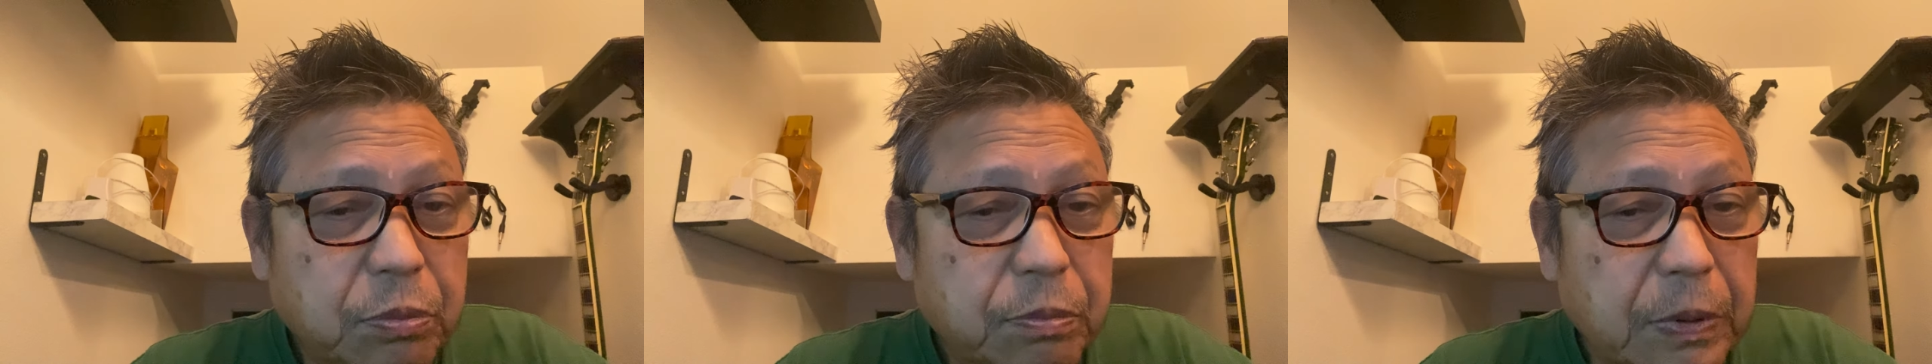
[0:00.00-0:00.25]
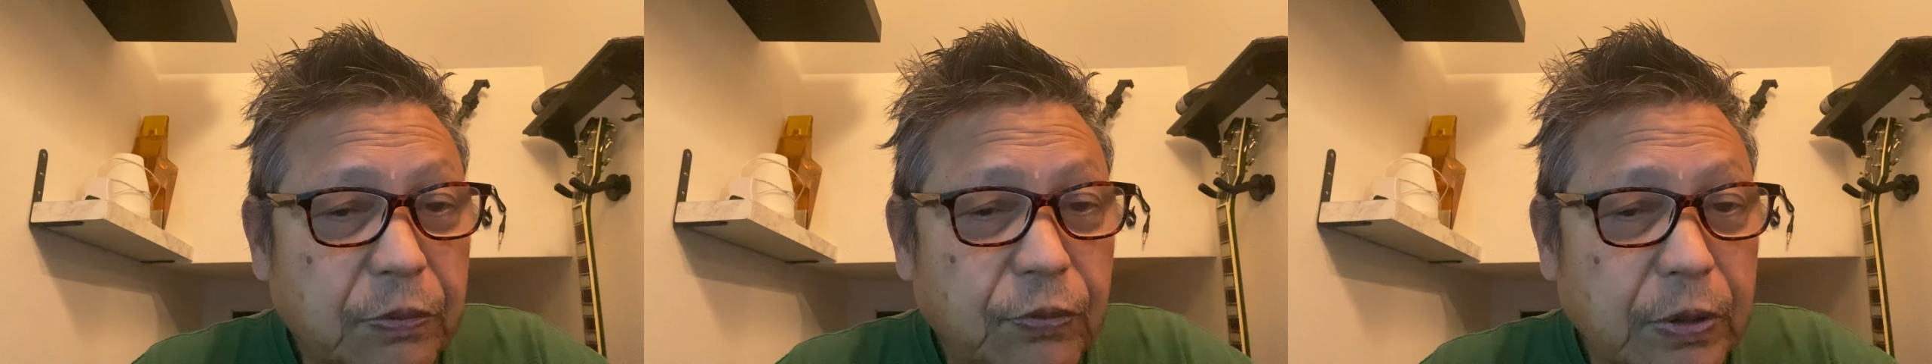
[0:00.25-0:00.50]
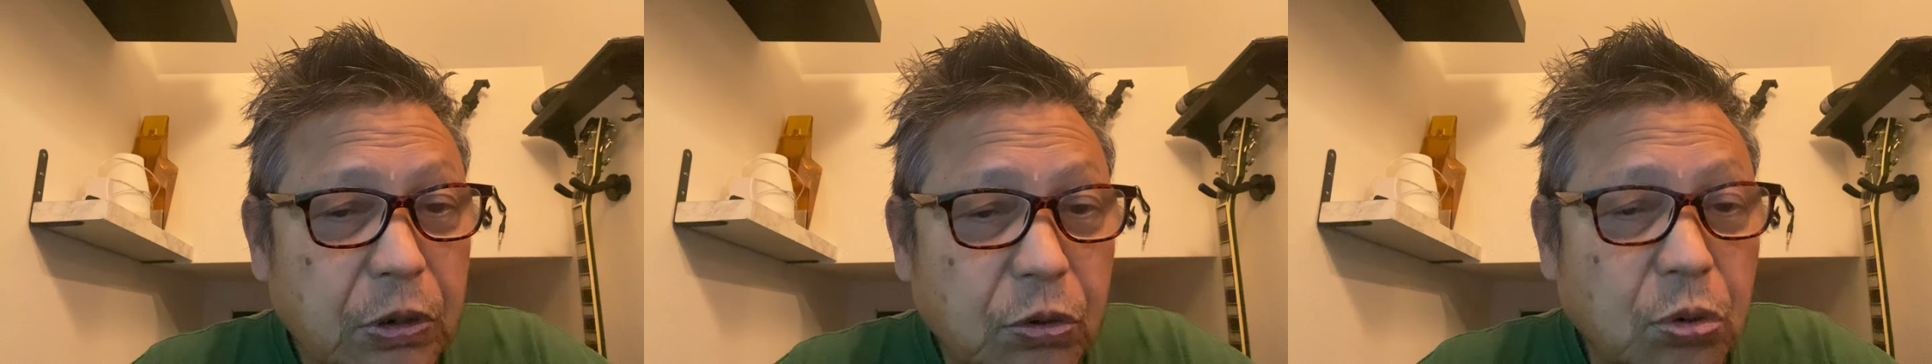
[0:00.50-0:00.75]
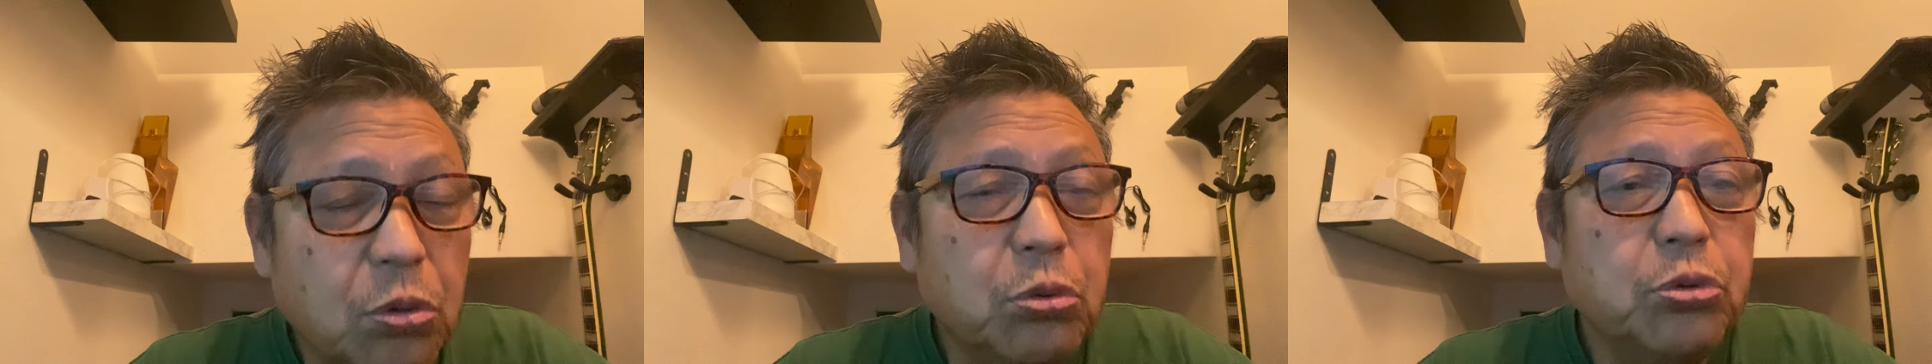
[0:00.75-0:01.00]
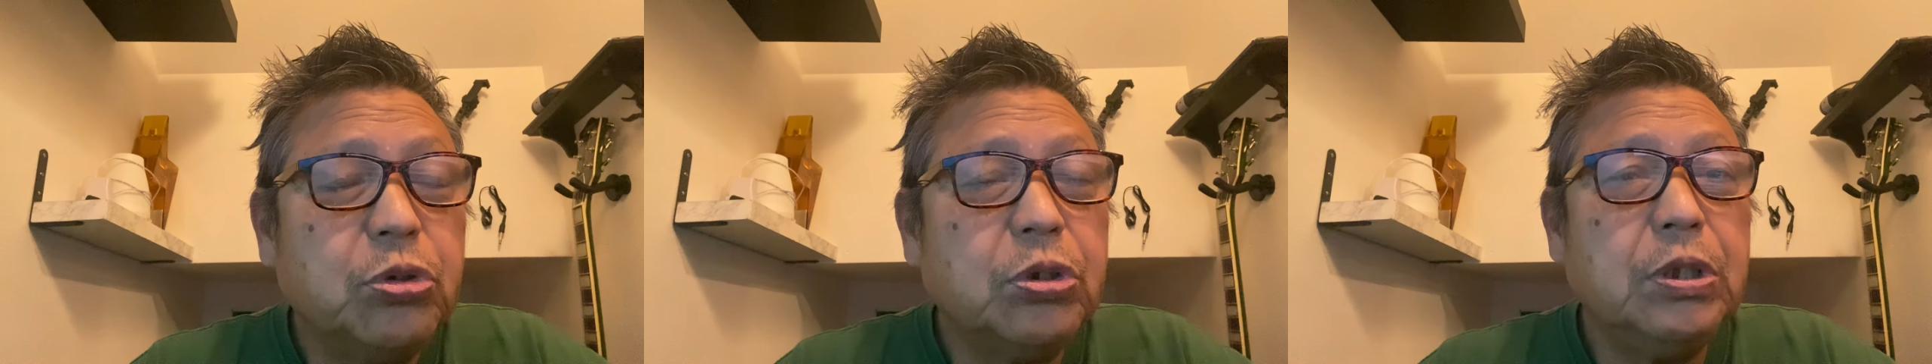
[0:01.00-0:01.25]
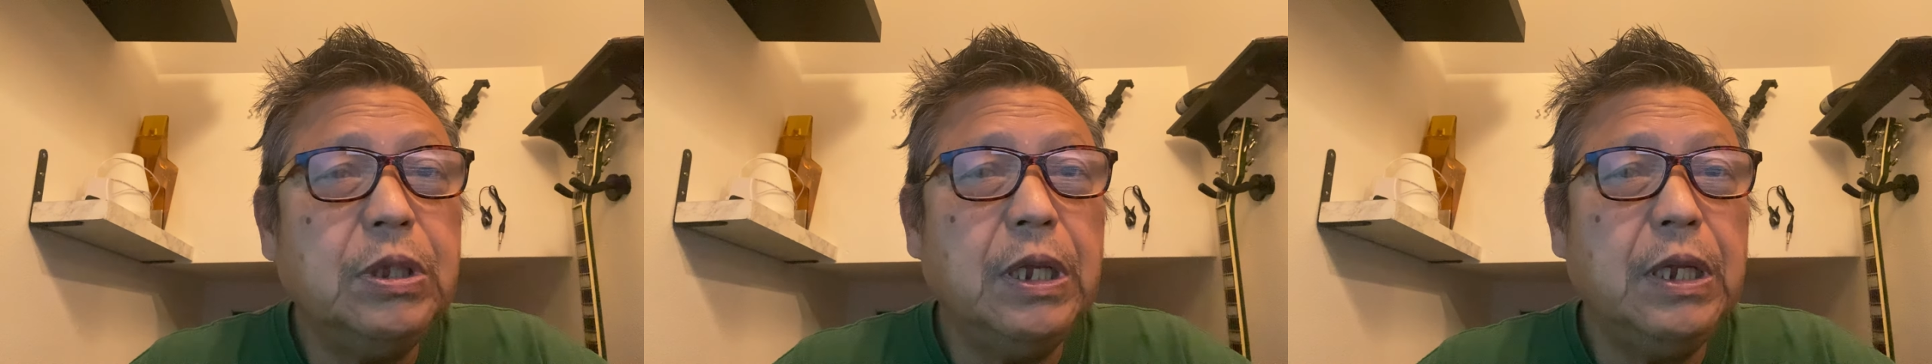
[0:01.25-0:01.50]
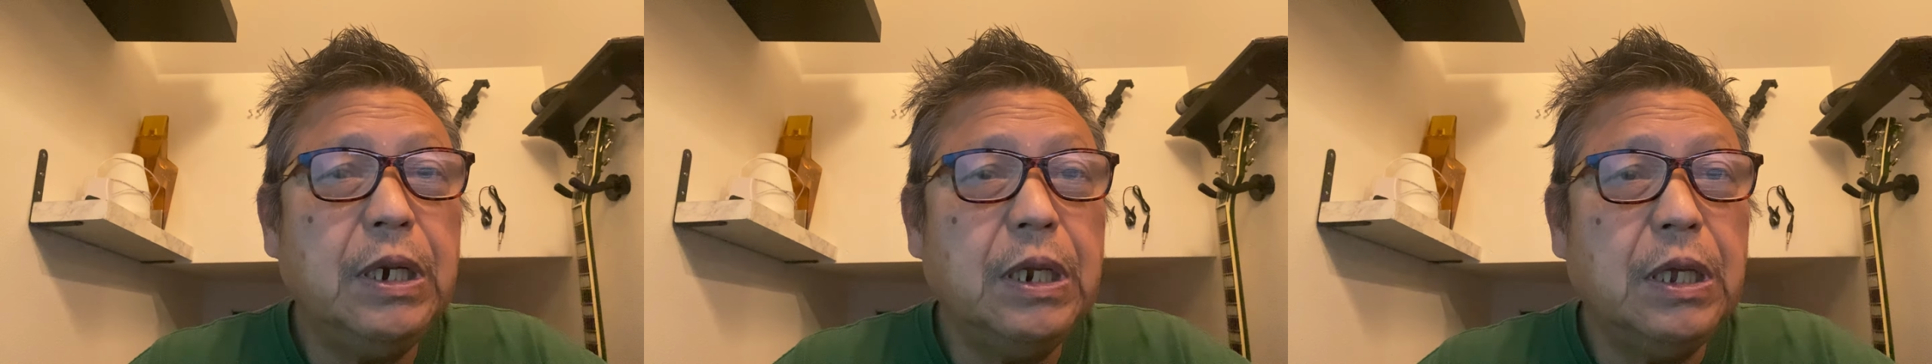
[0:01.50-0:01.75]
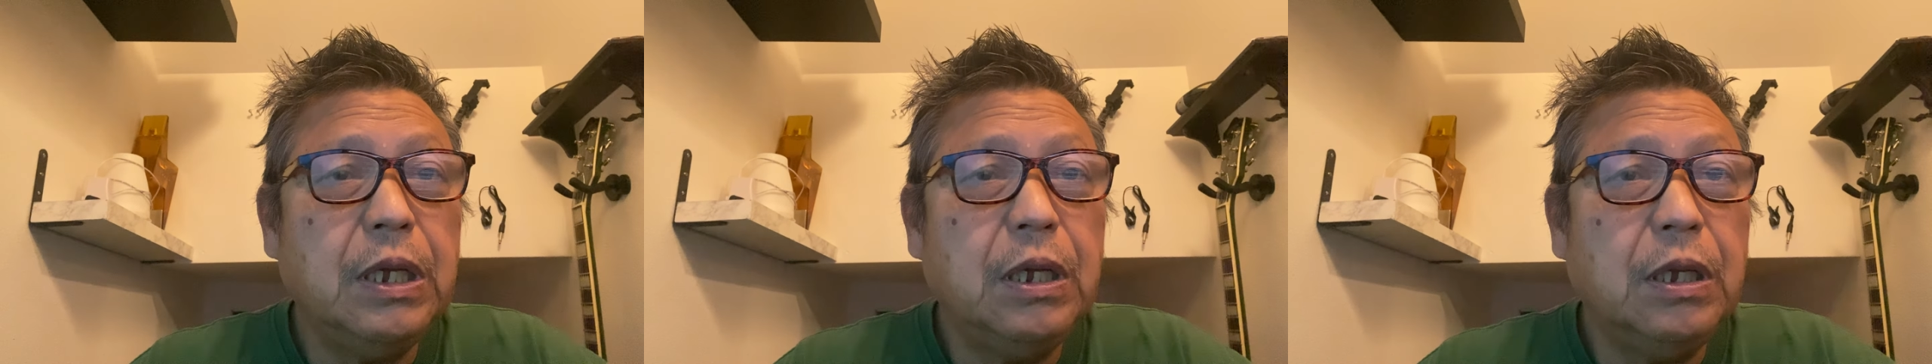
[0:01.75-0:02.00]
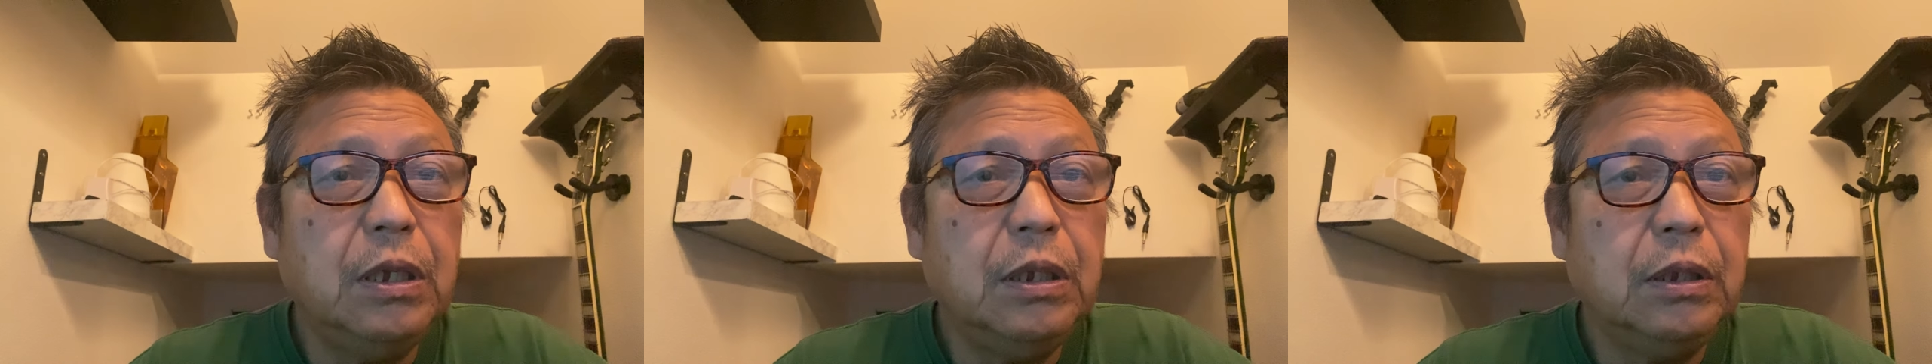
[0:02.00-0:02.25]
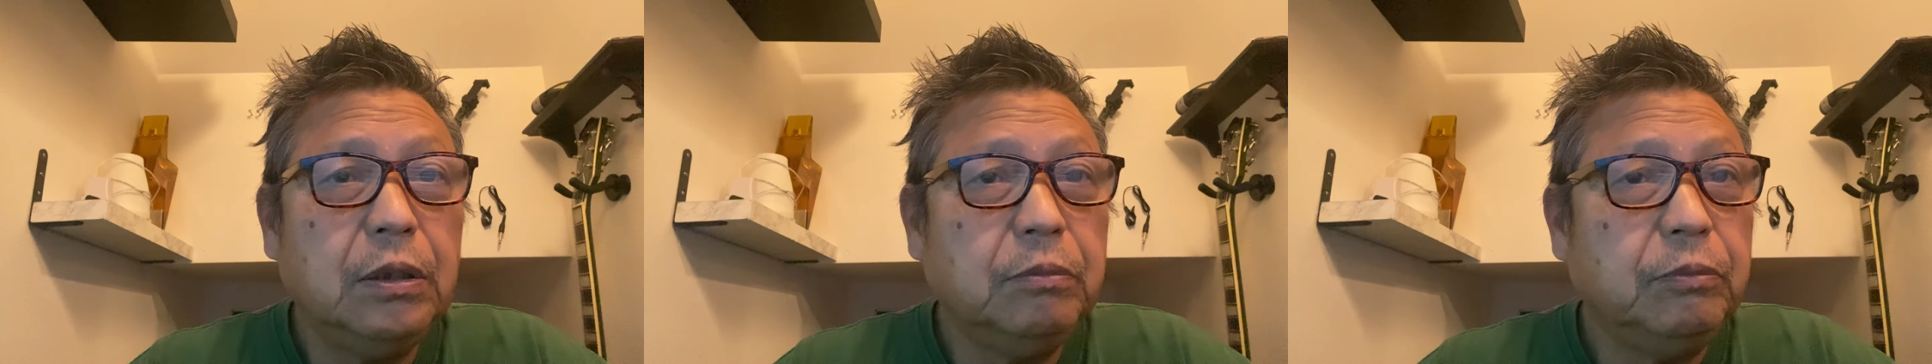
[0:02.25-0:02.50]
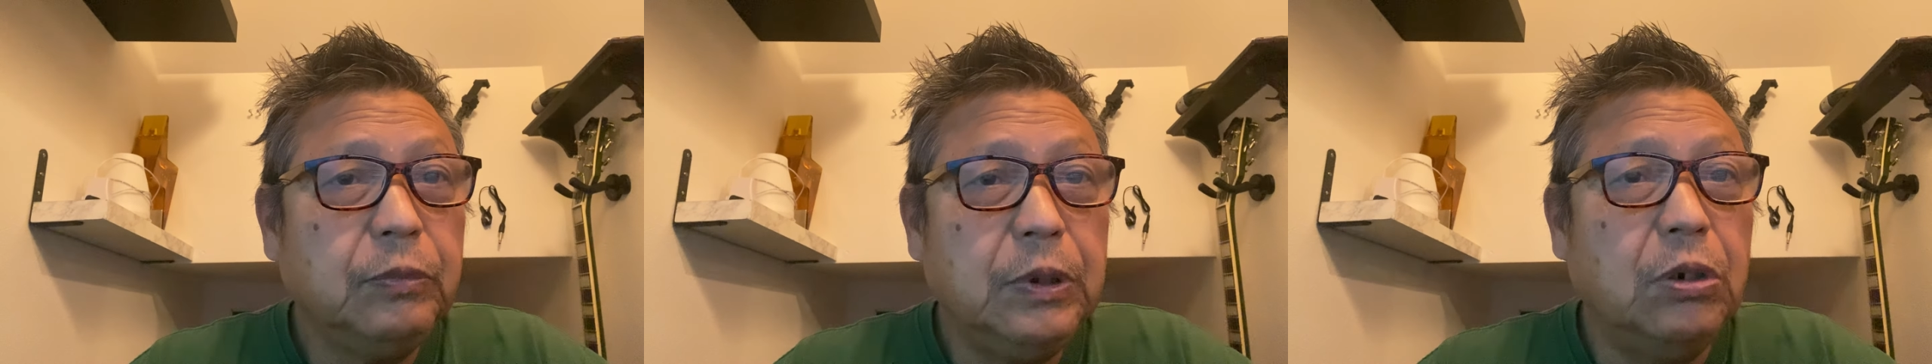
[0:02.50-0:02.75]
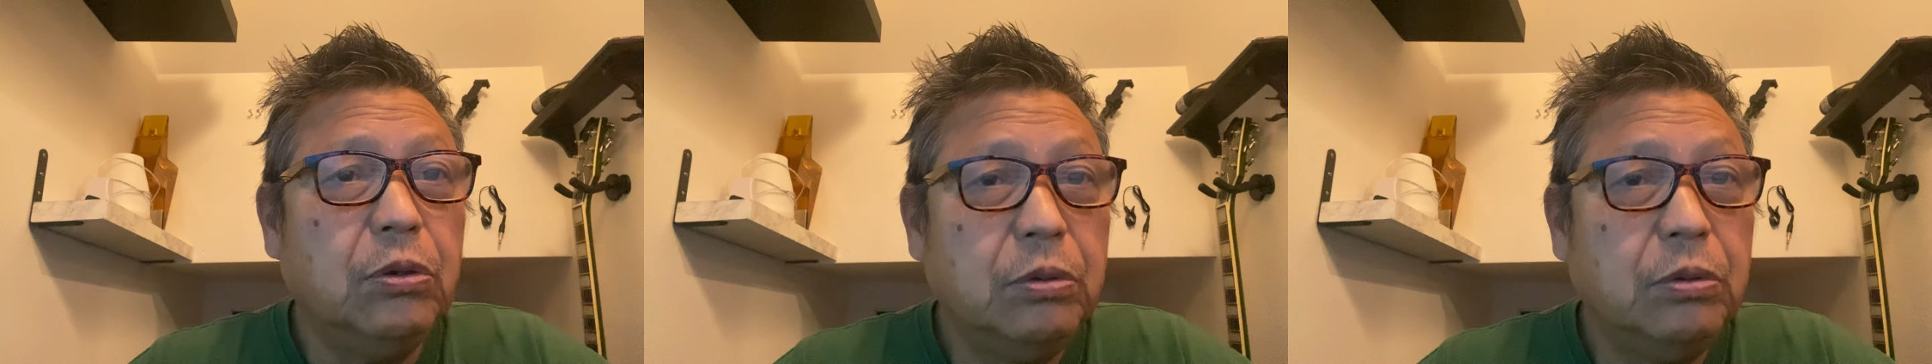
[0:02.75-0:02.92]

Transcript: If it grows, then it